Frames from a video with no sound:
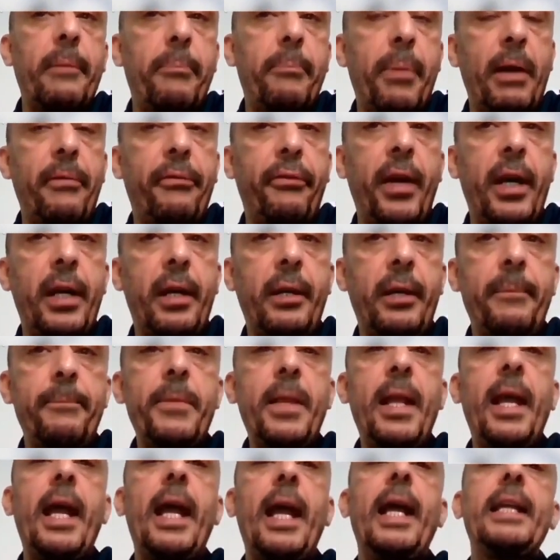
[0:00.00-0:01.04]
good
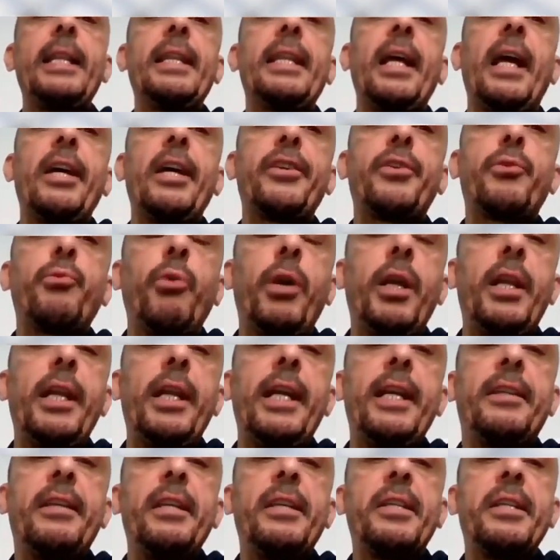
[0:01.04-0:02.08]
buffer, and as
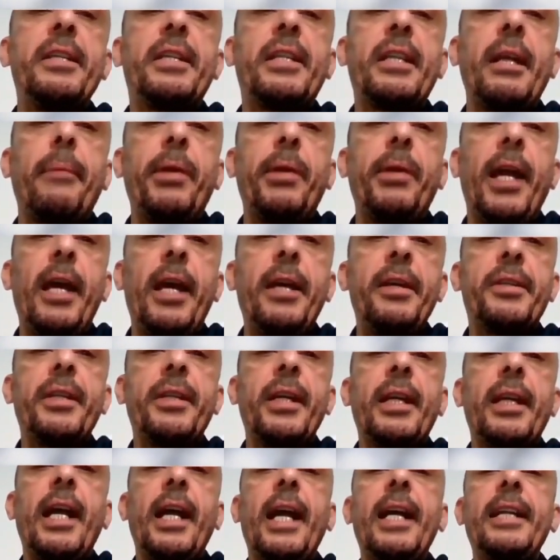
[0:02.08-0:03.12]
well it is a
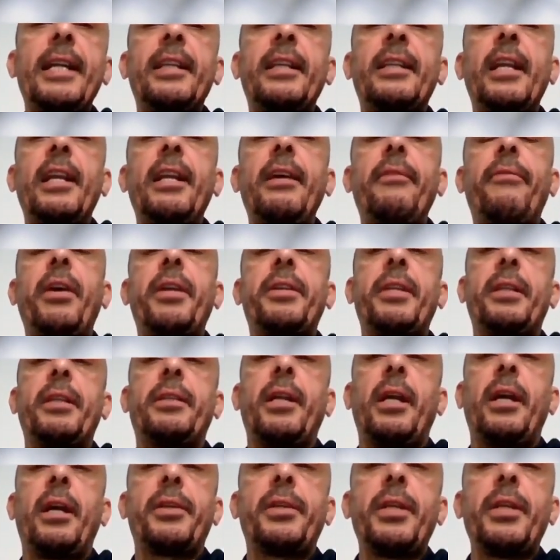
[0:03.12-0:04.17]
stabilizer and
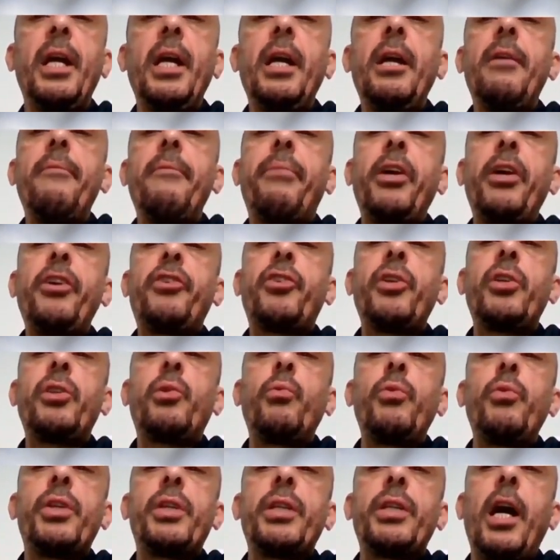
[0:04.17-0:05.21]
delivers the drugs.
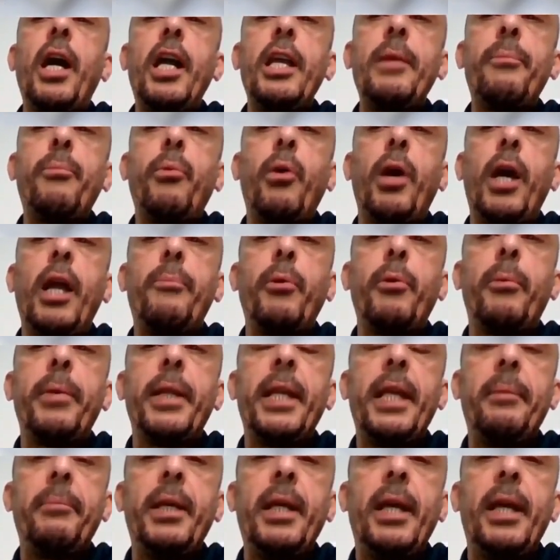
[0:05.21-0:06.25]
Patient with
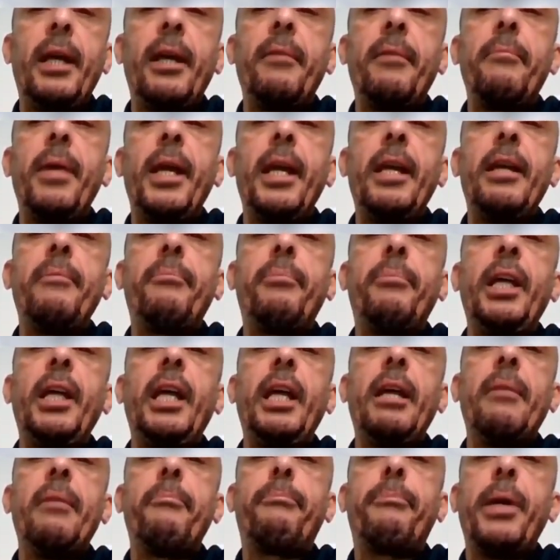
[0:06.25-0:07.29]
hypoalbuminemia may
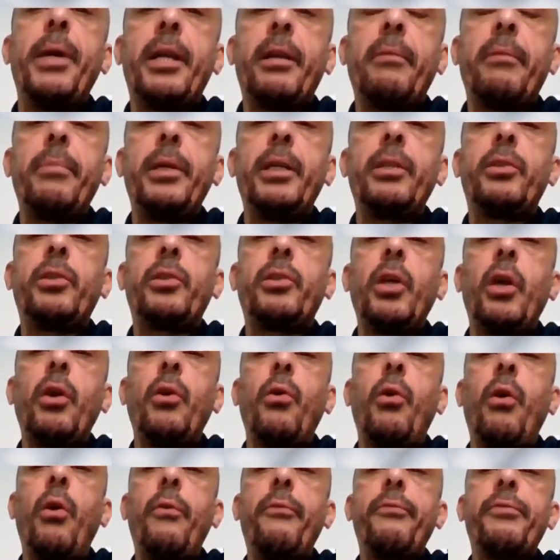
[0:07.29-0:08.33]
be impairment
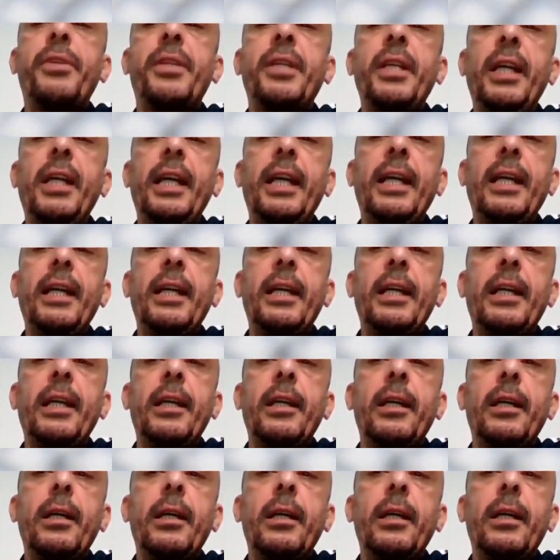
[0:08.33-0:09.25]
of the